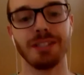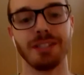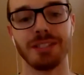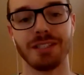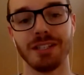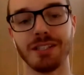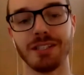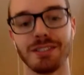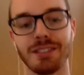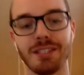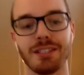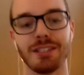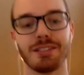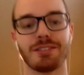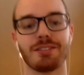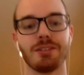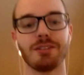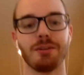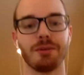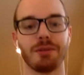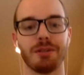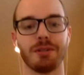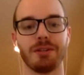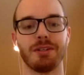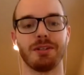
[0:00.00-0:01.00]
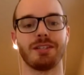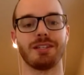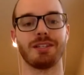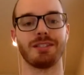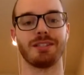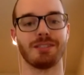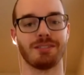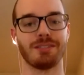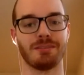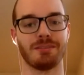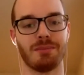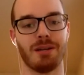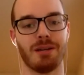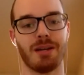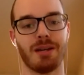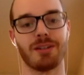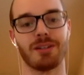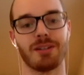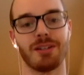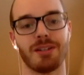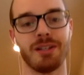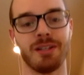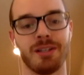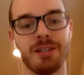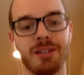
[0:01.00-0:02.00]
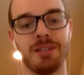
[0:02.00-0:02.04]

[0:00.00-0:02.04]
it does get so good that it doesn't matter.